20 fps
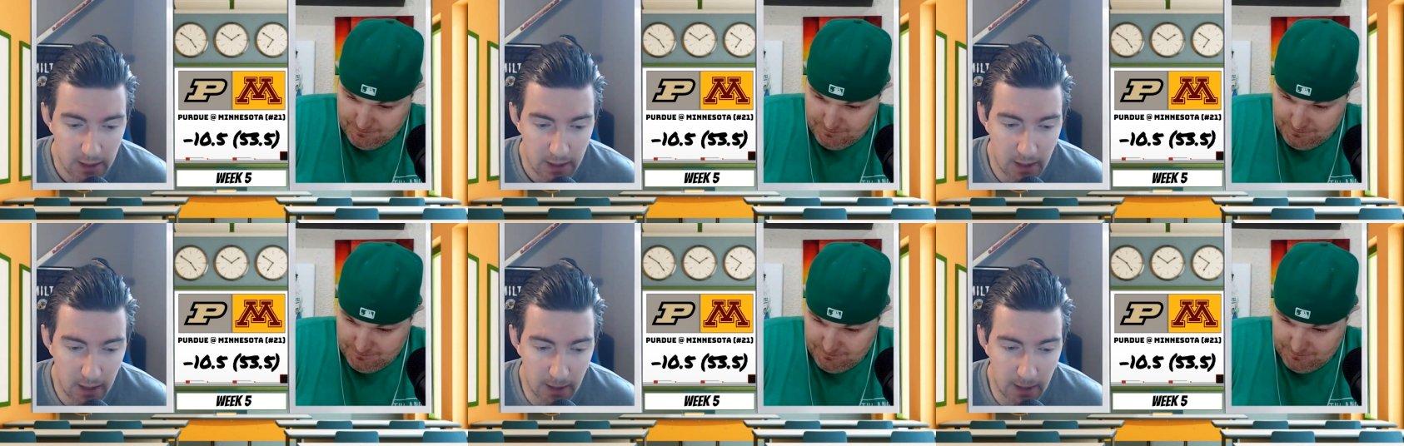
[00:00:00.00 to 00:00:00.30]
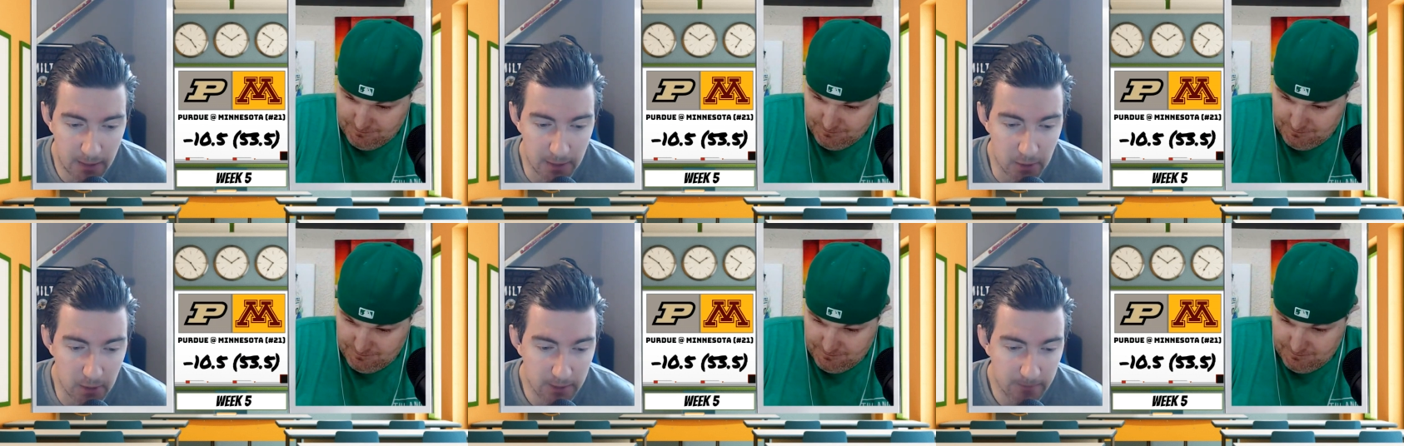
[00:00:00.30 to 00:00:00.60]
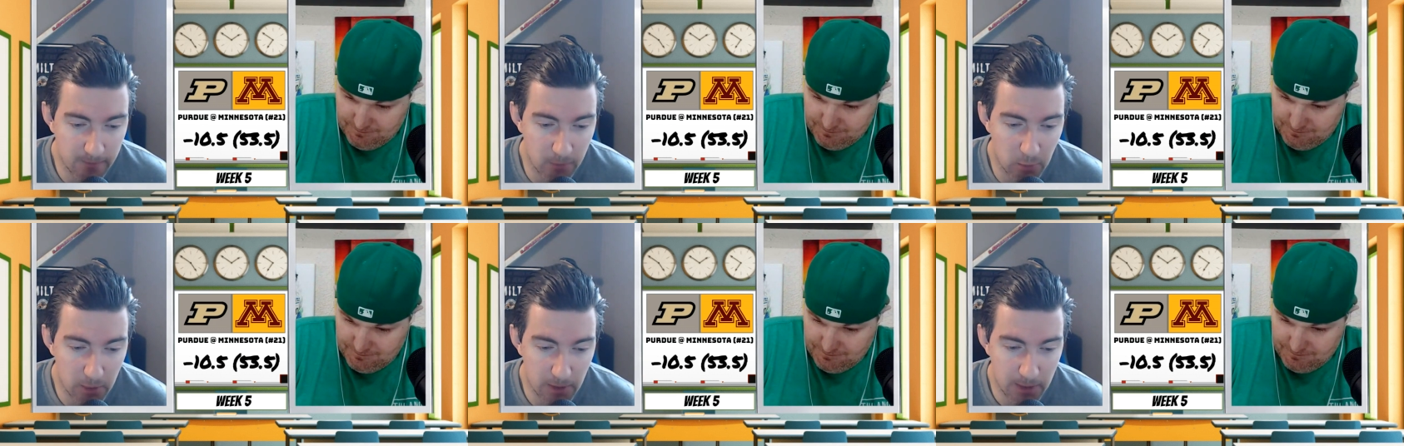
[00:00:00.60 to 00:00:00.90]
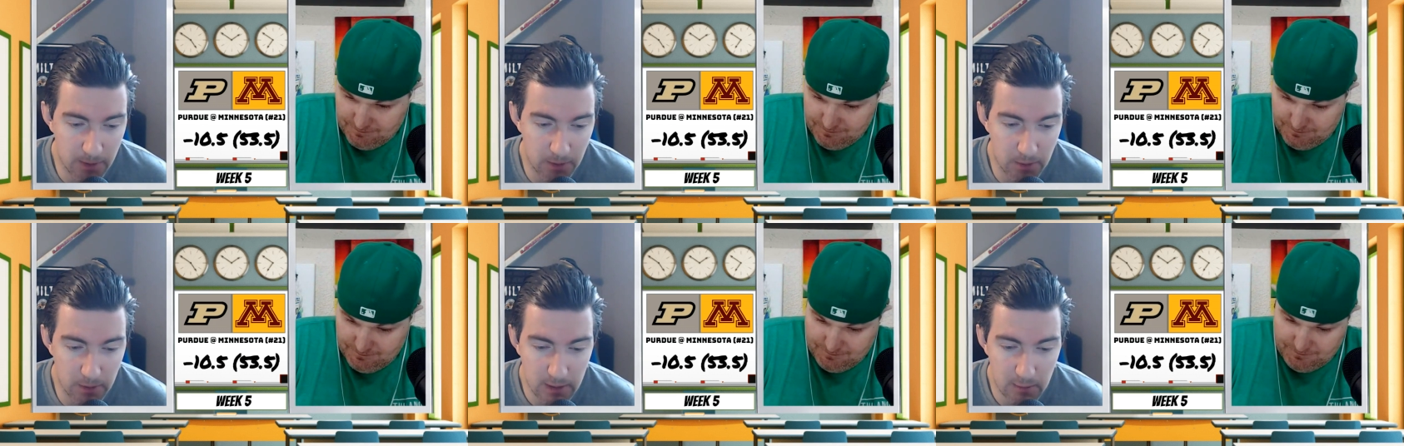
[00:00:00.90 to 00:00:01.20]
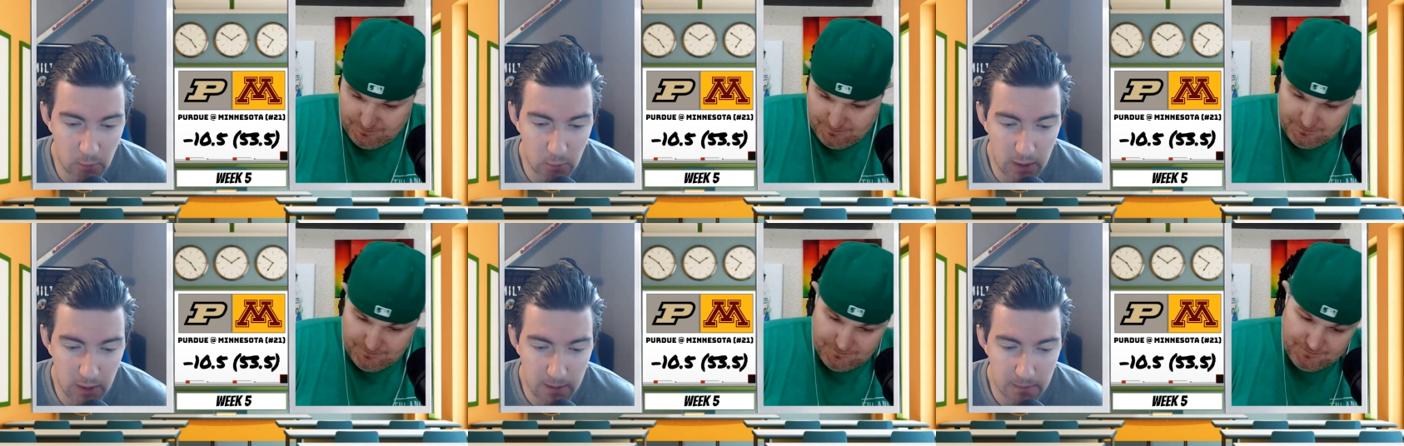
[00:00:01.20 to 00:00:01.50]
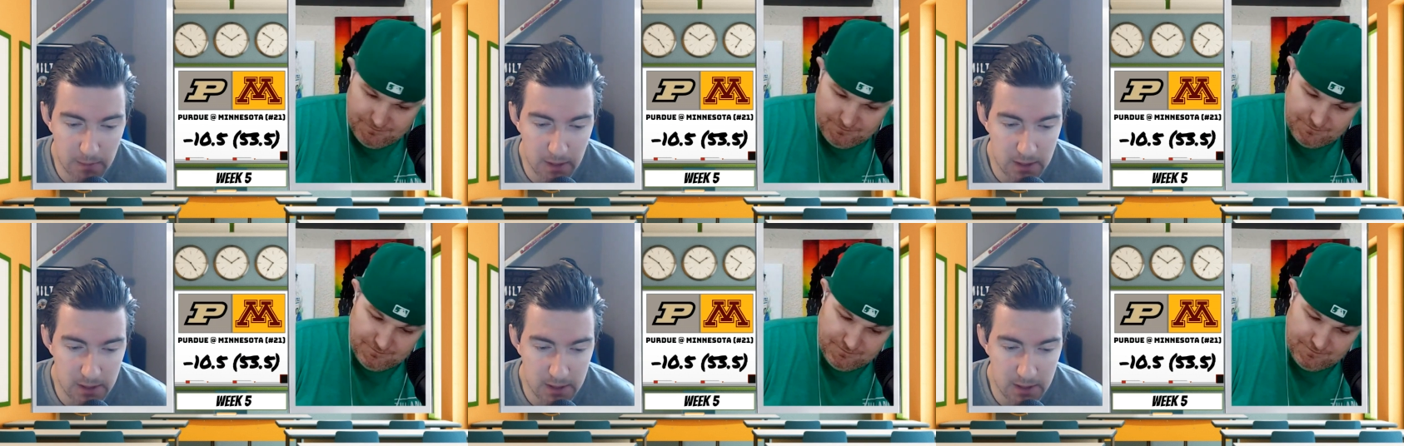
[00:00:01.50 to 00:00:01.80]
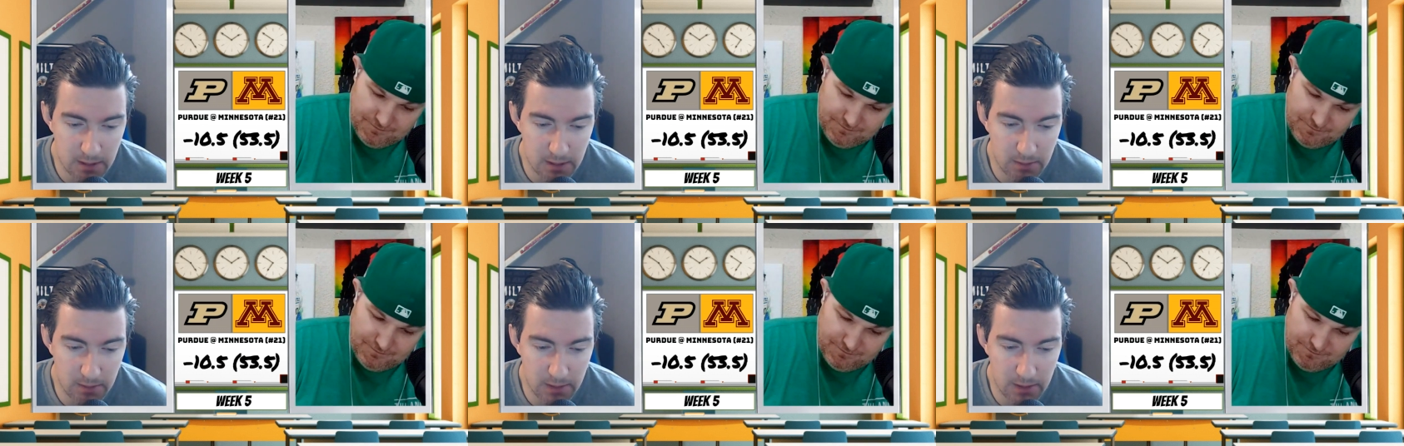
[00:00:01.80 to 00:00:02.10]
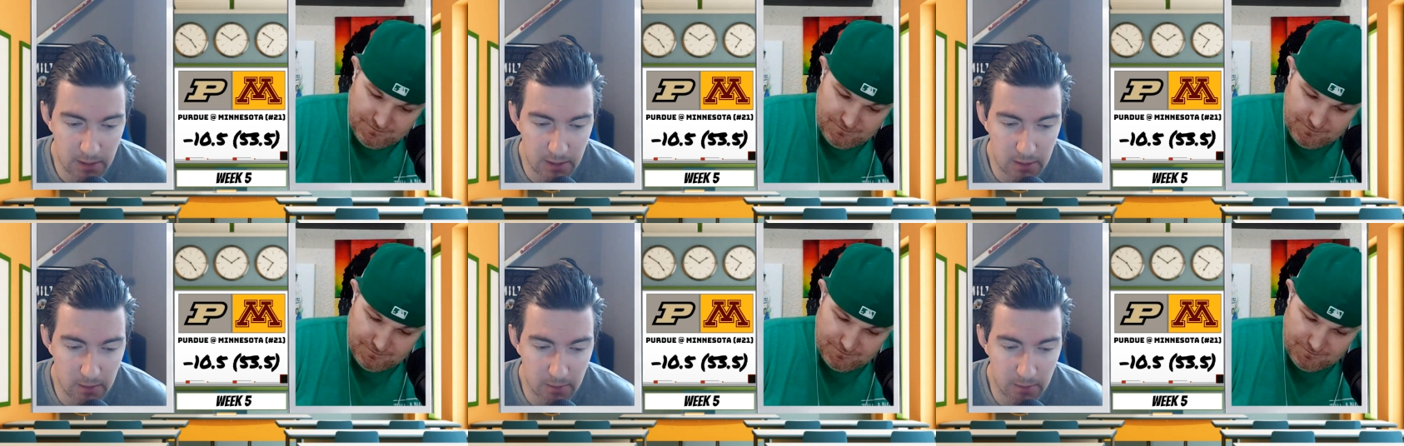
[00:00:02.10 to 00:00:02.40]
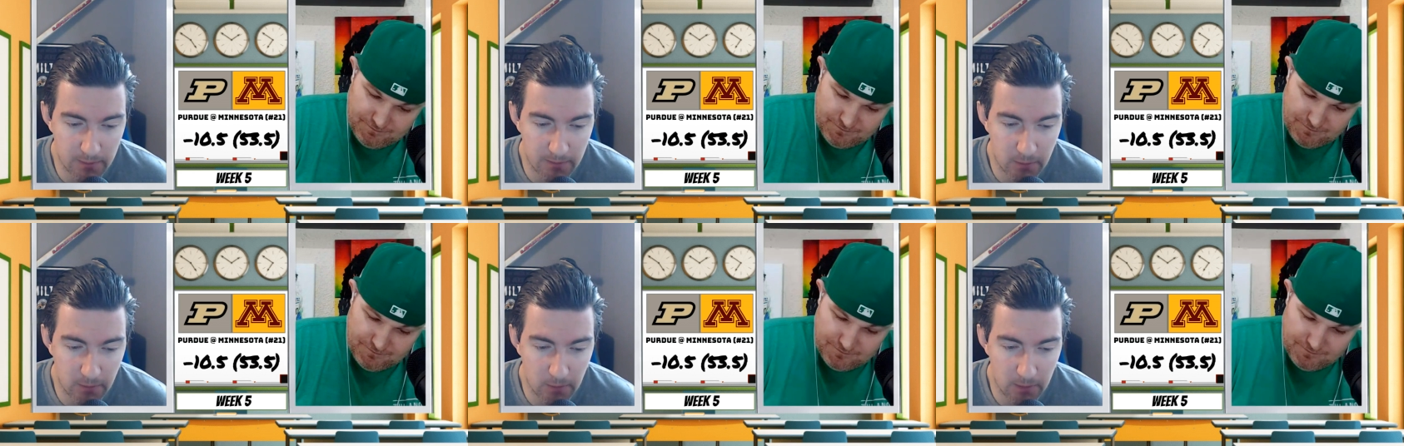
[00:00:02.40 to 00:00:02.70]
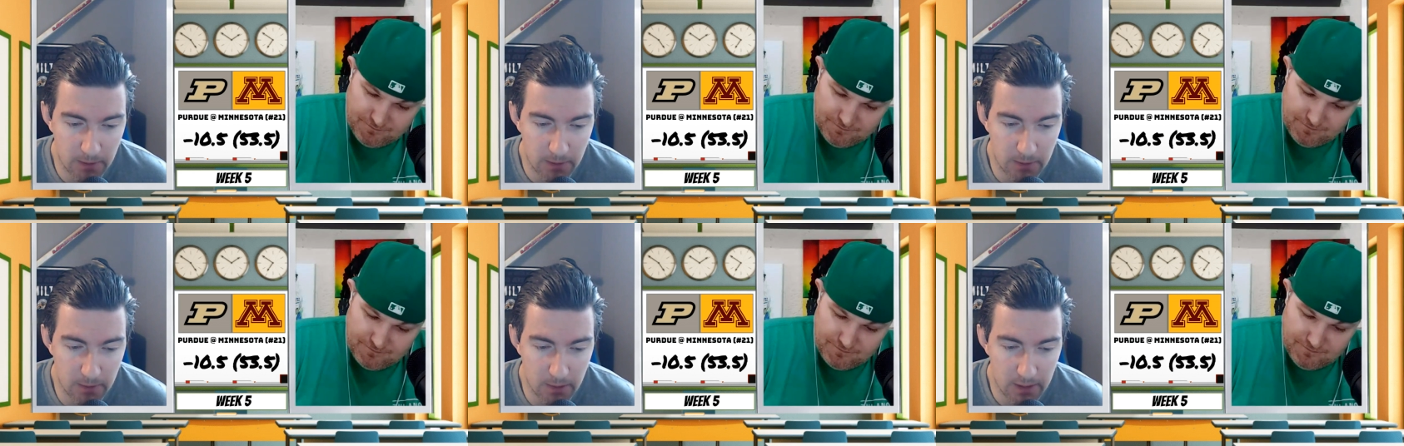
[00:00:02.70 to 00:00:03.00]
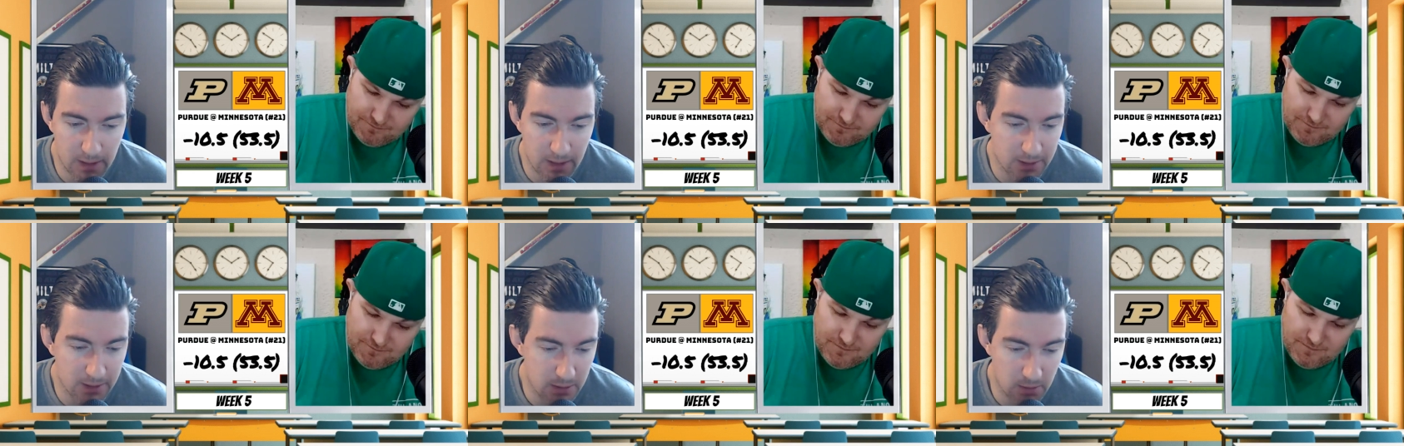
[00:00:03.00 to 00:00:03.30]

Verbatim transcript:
Speaker 1: Uh, 34 31 Minnesota the year before 30.